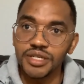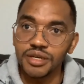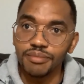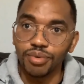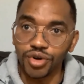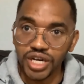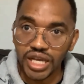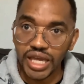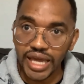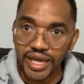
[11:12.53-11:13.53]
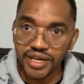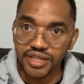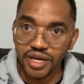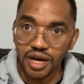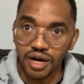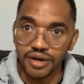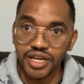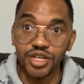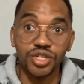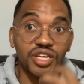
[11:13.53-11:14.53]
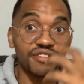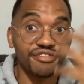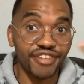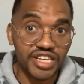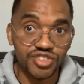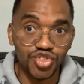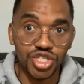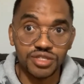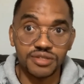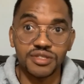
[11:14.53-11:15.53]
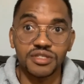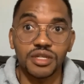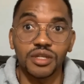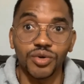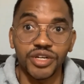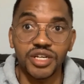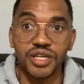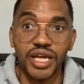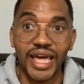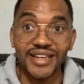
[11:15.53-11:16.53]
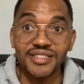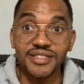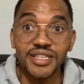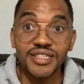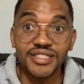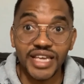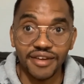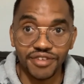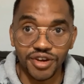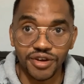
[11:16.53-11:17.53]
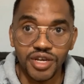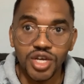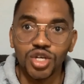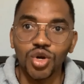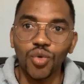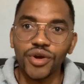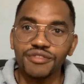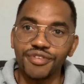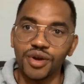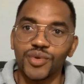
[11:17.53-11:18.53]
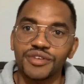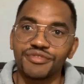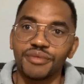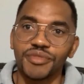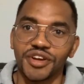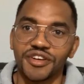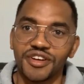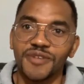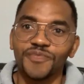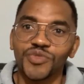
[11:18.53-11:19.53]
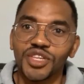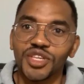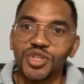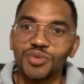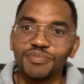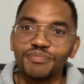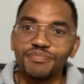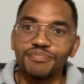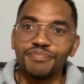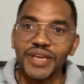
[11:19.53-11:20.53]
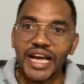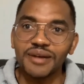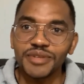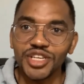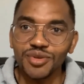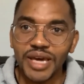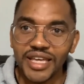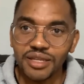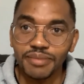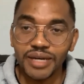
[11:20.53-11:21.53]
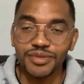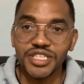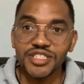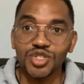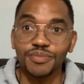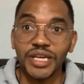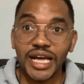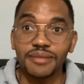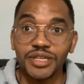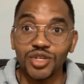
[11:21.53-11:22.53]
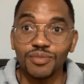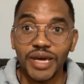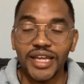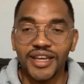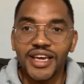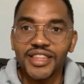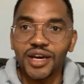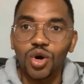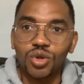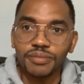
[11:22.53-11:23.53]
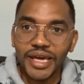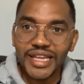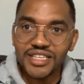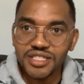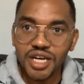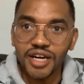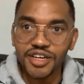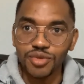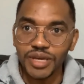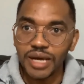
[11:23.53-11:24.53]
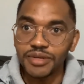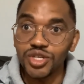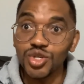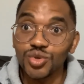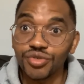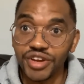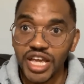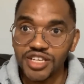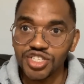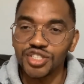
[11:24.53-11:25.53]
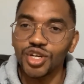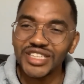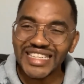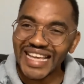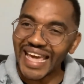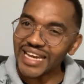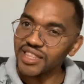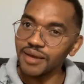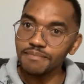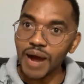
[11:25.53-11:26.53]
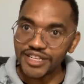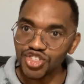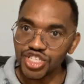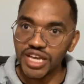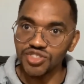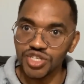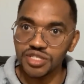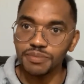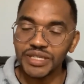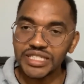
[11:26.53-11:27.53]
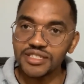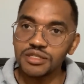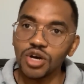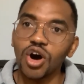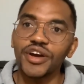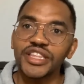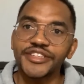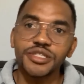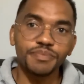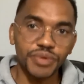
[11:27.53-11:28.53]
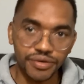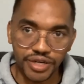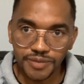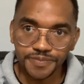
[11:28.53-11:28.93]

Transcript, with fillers: born again in the heart and you confess Jesus is the Lord and Savior. Going forward from there, you become a new man. The Bible says you become a new man. The old man is gone and you become a new creation. Not that anything much changes, but it's all in the spirit.